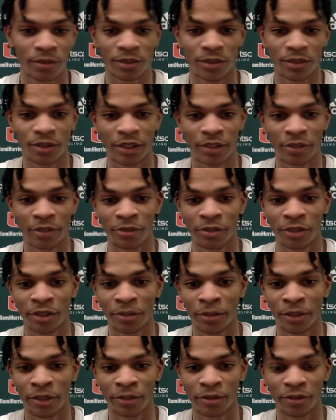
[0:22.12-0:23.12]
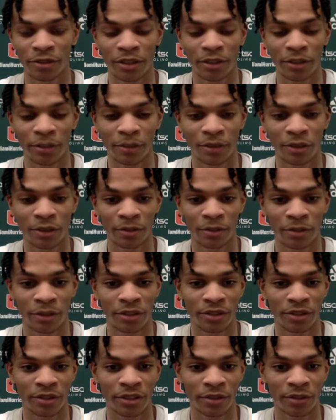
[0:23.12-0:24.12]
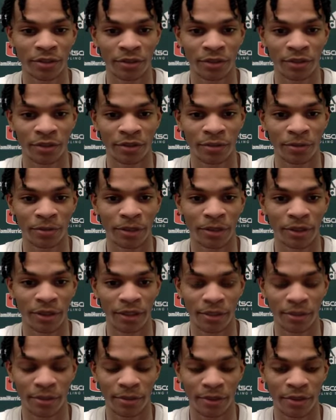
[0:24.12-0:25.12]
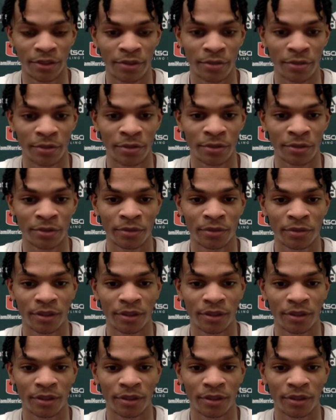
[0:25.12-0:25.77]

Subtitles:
every rebound, try to play the best defense as possible.